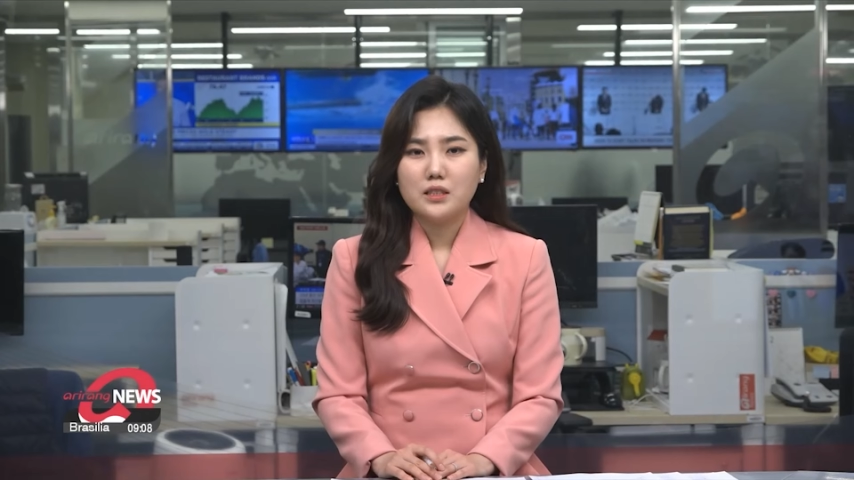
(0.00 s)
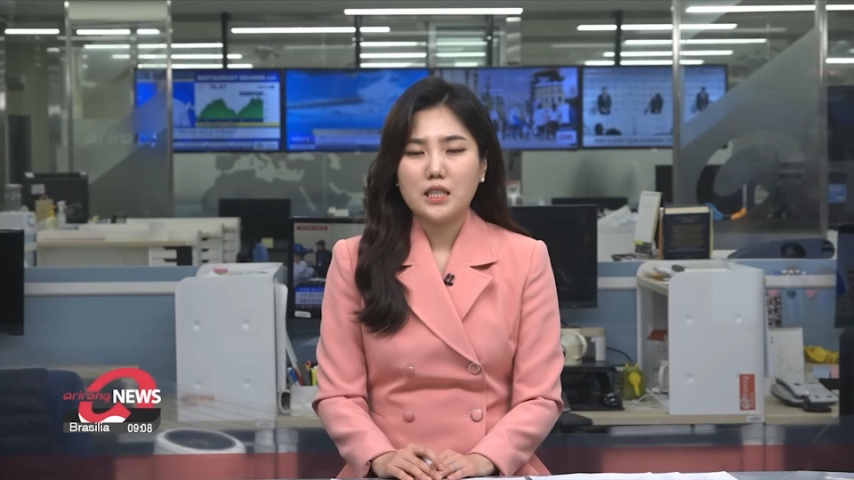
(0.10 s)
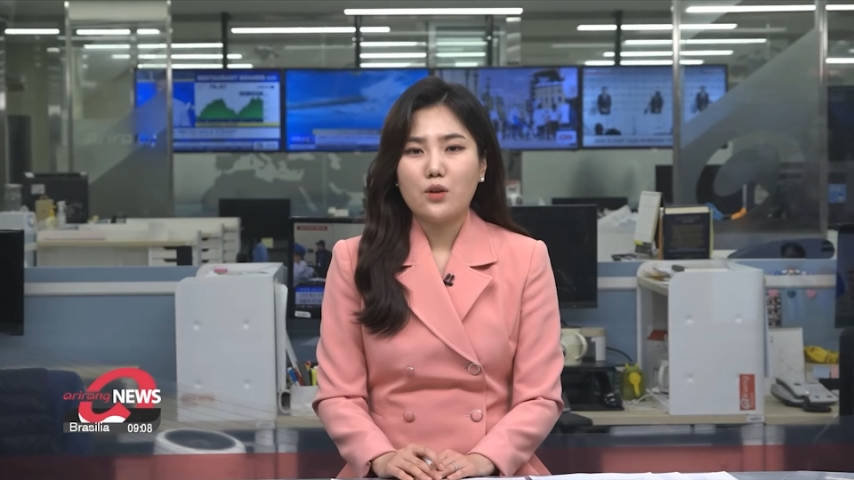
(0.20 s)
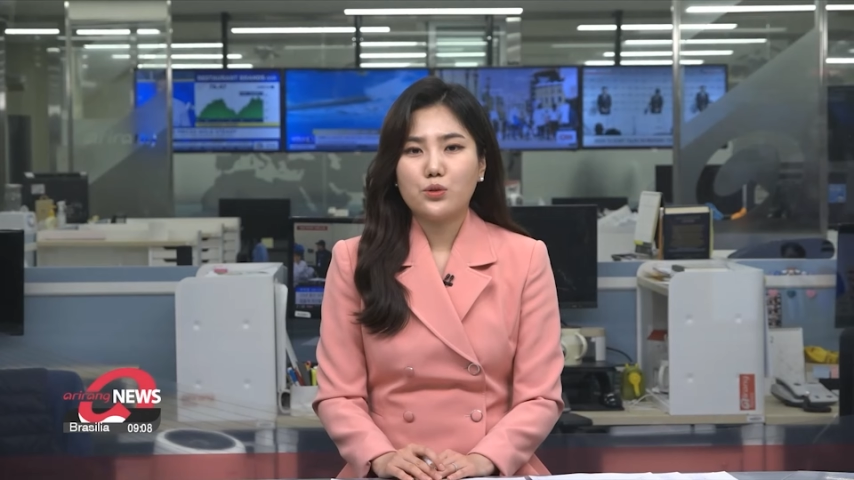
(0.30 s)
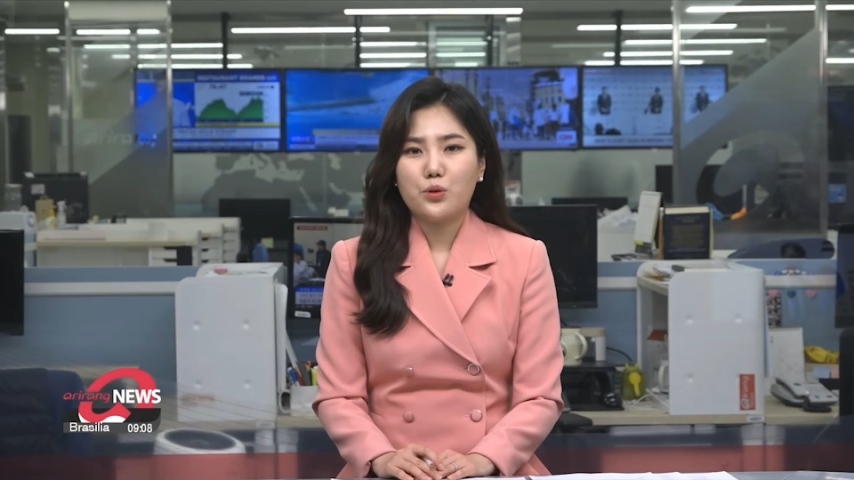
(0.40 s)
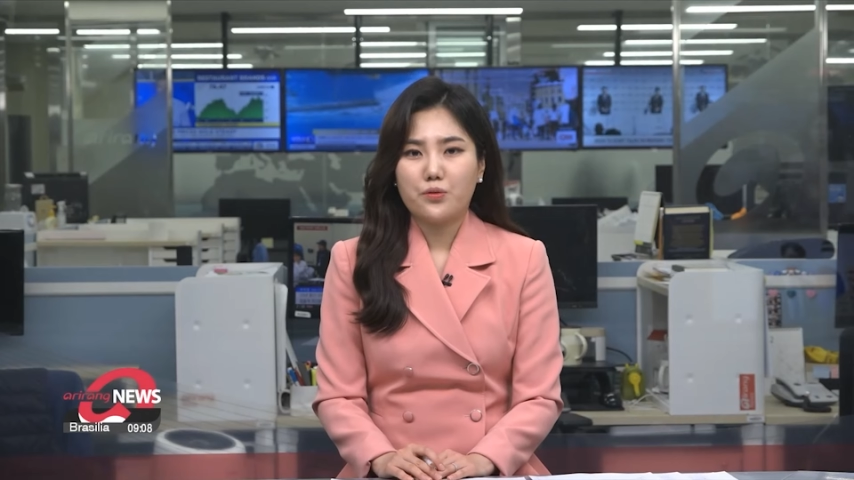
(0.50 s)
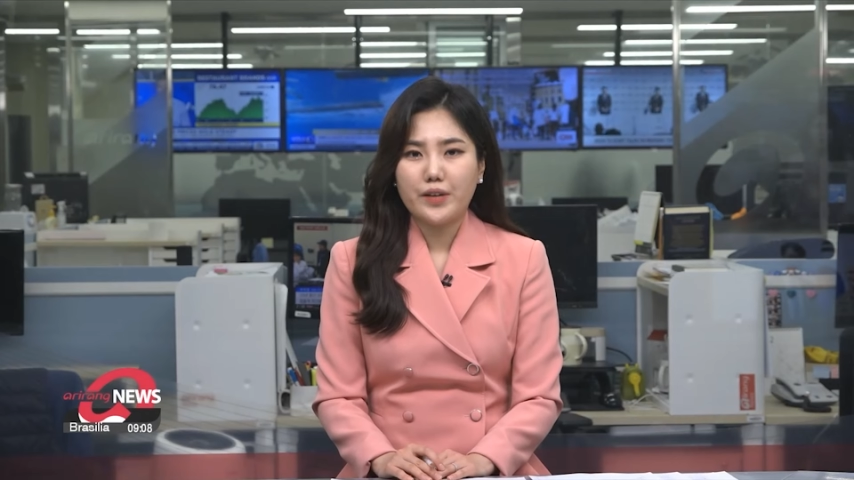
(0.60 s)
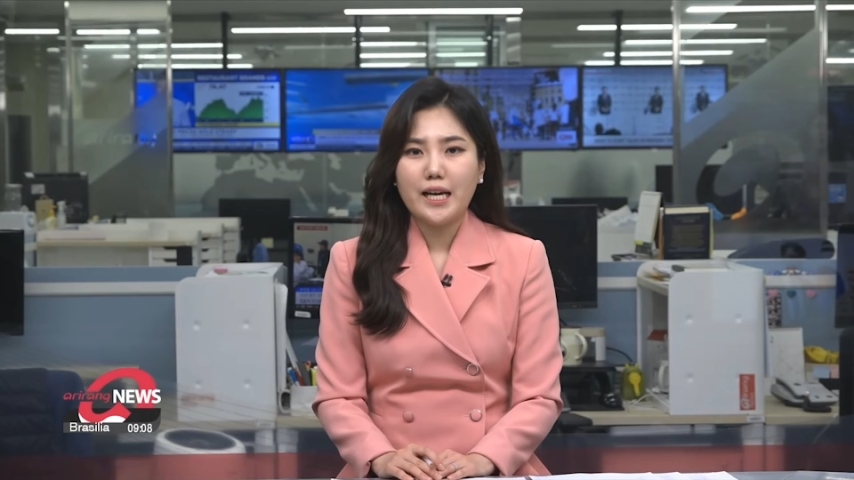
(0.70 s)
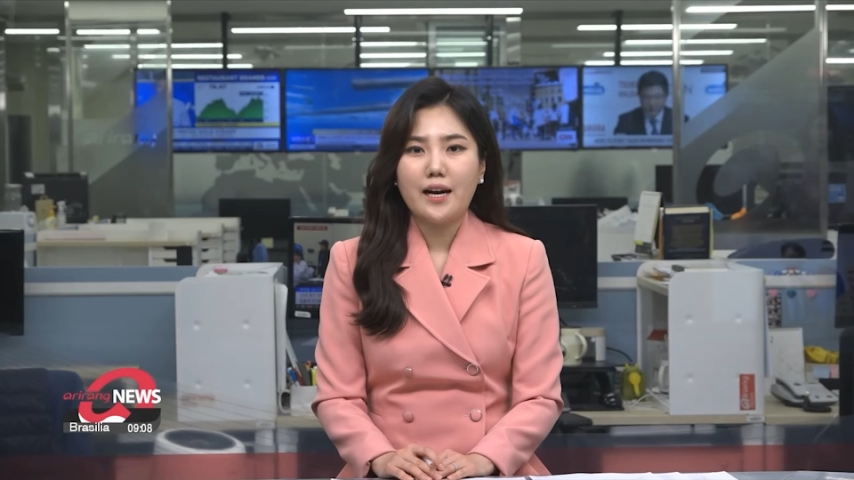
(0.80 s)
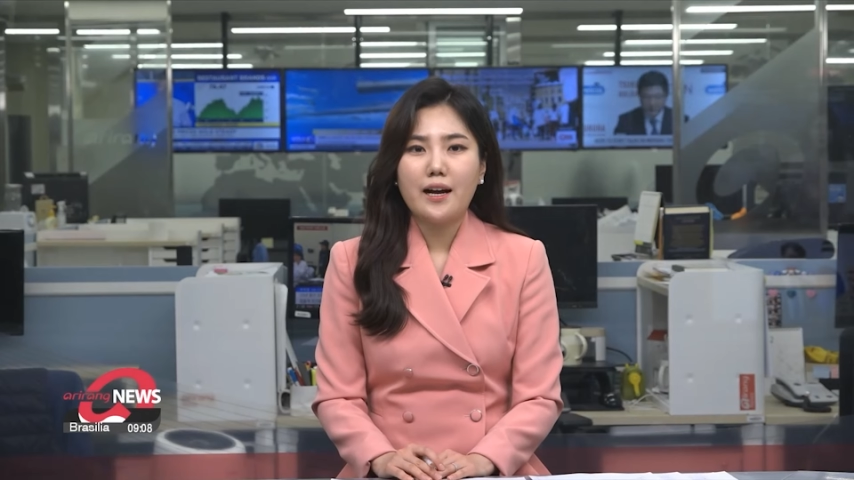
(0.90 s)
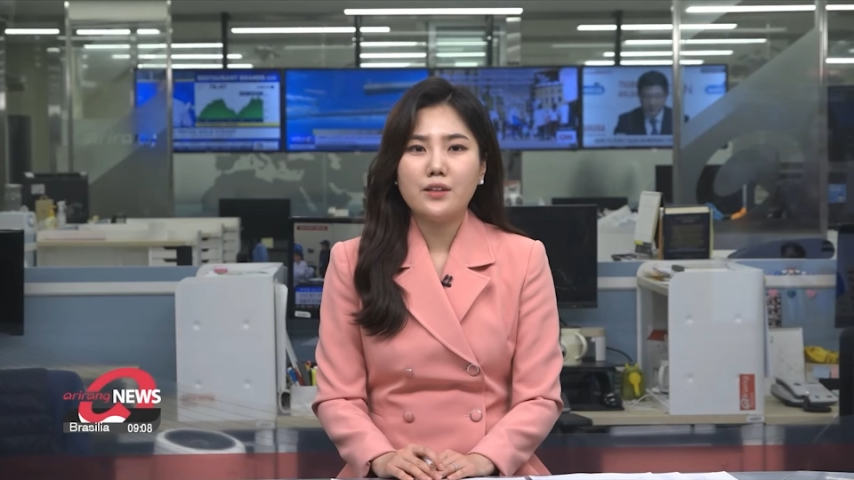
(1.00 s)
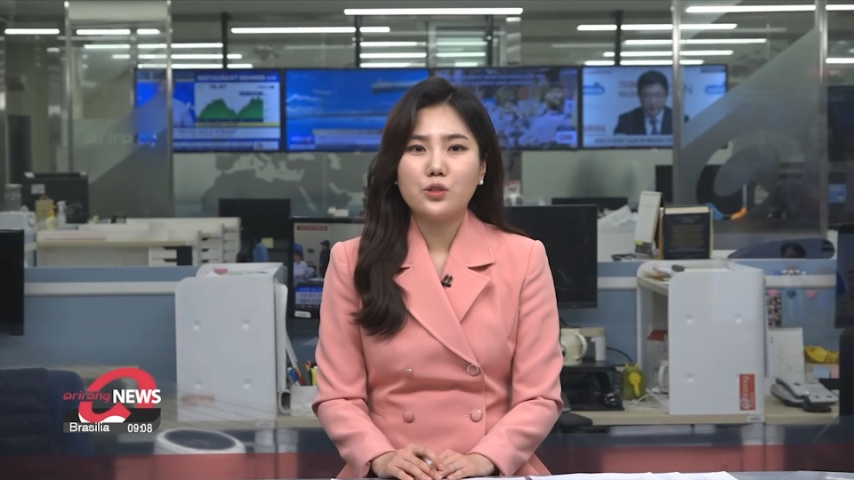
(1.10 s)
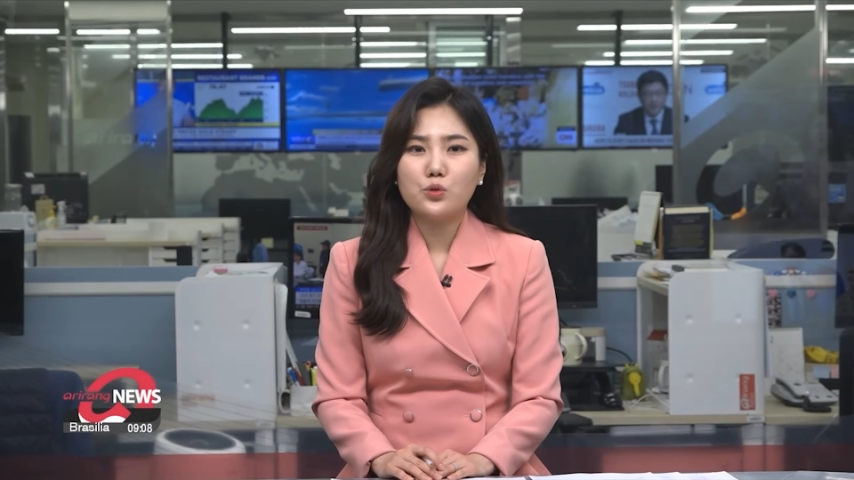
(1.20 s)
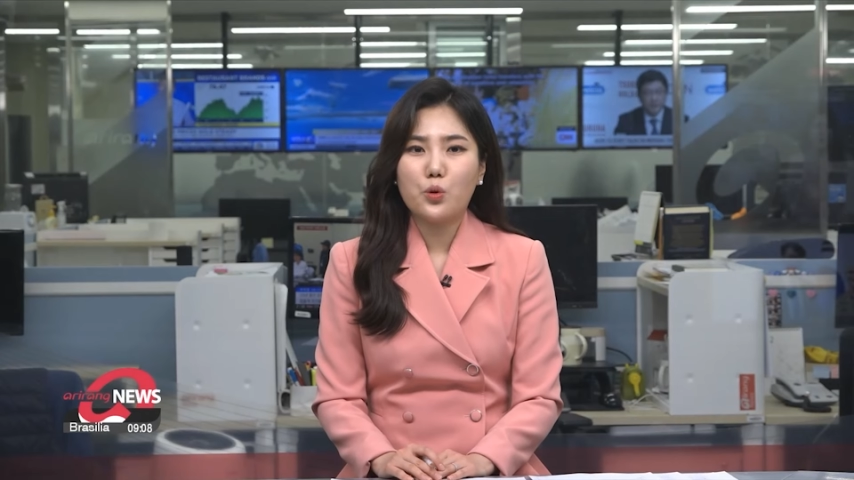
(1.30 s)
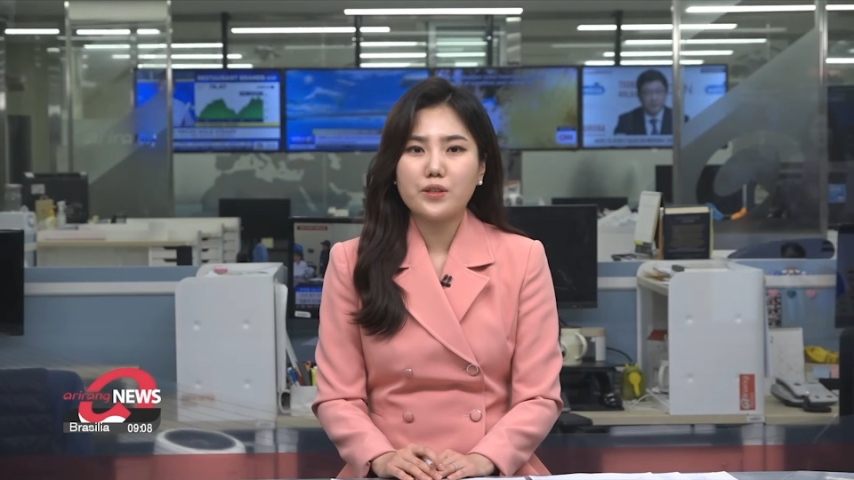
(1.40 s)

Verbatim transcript: South Korea and the